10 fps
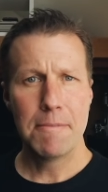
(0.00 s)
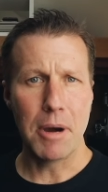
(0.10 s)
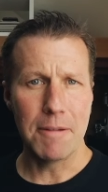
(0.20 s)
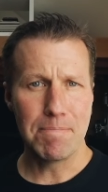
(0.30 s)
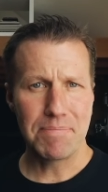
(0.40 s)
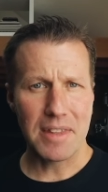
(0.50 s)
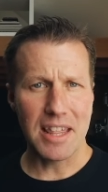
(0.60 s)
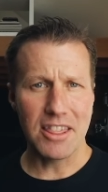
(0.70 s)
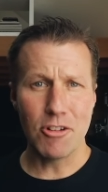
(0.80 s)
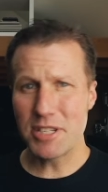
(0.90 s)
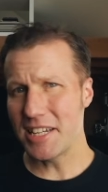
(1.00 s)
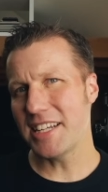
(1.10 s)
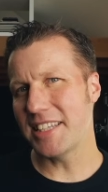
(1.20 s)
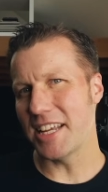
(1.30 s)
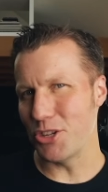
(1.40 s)
but they're
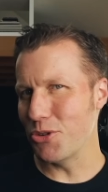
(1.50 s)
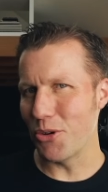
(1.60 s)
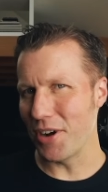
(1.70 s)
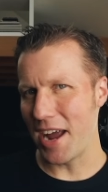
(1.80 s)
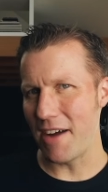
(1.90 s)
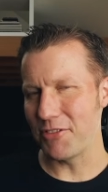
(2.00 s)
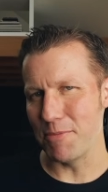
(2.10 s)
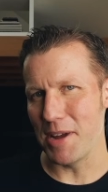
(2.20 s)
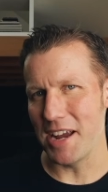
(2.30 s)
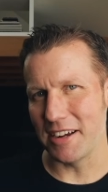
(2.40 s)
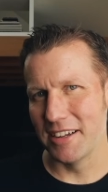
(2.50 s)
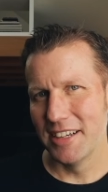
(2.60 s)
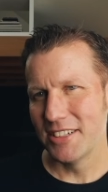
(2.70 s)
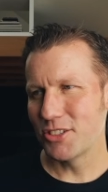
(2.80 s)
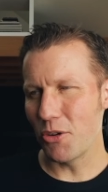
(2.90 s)
mistakes that you don't have to make.
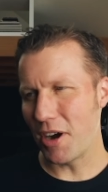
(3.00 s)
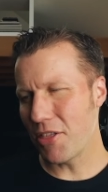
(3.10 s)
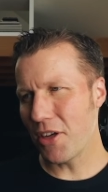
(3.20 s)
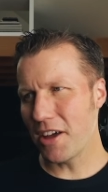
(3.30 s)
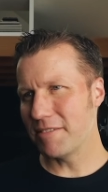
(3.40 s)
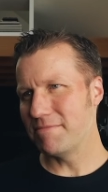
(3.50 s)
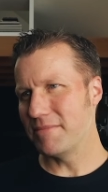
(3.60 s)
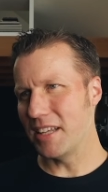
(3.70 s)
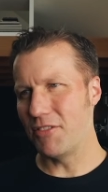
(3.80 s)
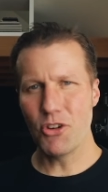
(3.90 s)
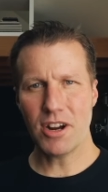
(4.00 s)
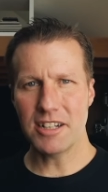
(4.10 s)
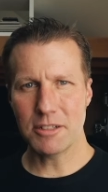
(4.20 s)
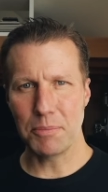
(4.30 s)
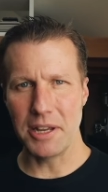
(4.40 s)
So I thought if you're
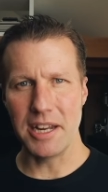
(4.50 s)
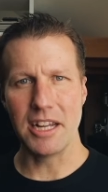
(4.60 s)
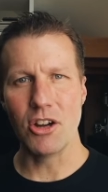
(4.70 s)
contemplating